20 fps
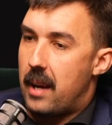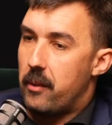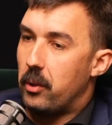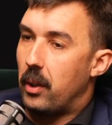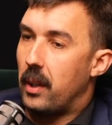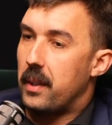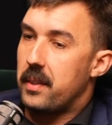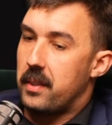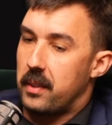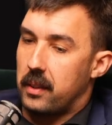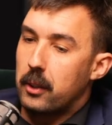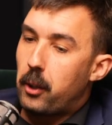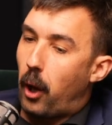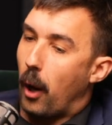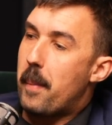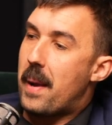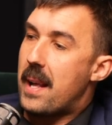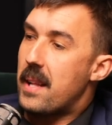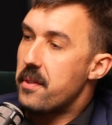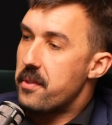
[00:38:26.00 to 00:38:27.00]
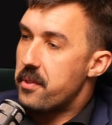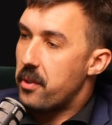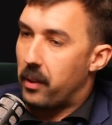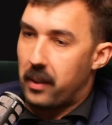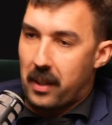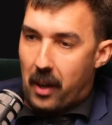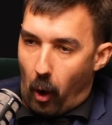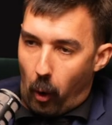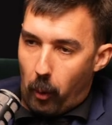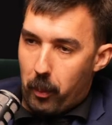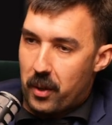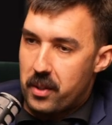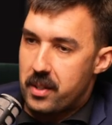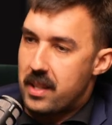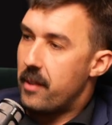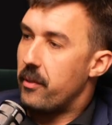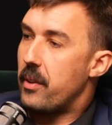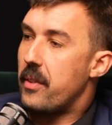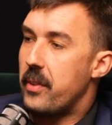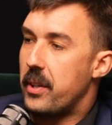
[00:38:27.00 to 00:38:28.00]
Everyone comments on almost
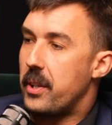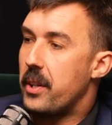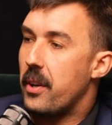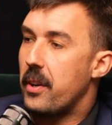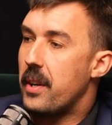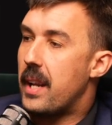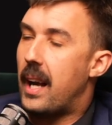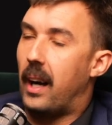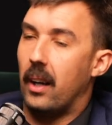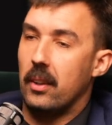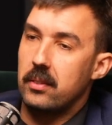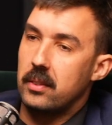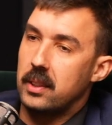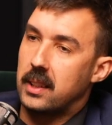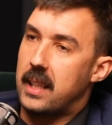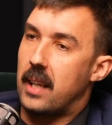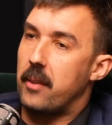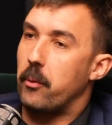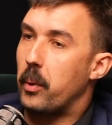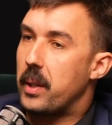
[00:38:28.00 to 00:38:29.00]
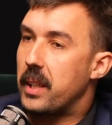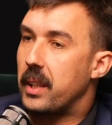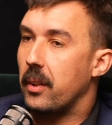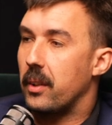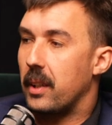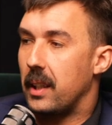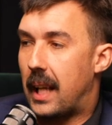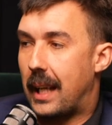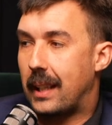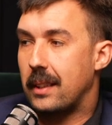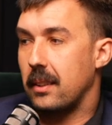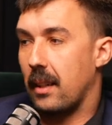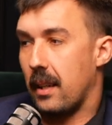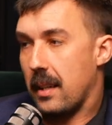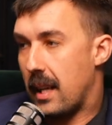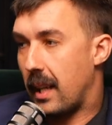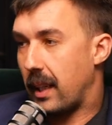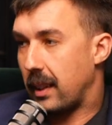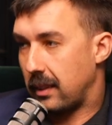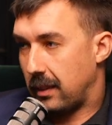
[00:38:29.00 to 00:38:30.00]
every video now. Sev, when are you going to Lakeside
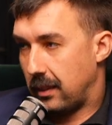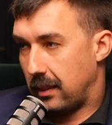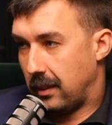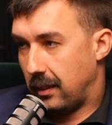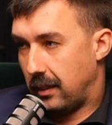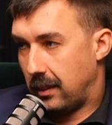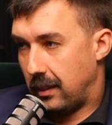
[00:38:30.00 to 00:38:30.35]
next?